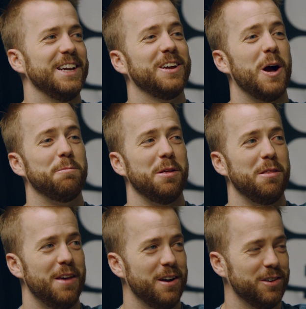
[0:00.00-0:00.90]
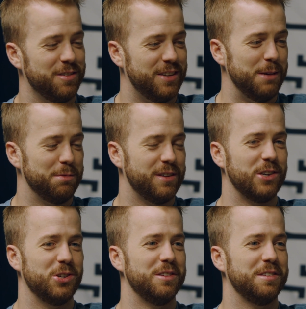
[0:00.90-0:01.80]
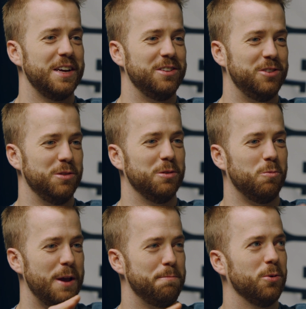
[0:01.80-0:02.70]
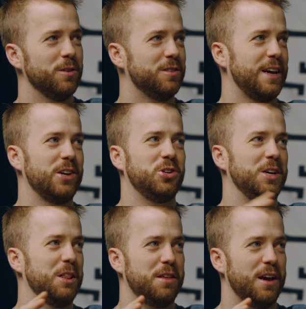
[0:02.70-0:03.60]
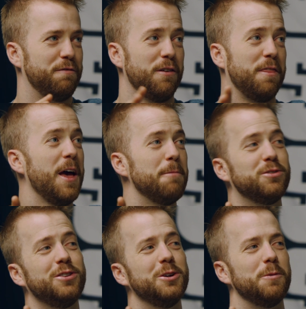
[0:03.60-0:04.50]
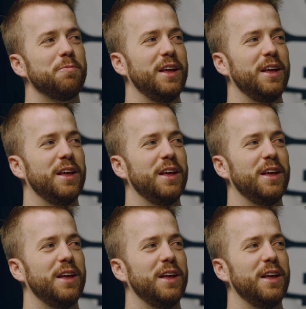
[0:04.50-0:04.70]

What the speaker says: come to their team sessions, and do the whiteboard sketching thing for them too.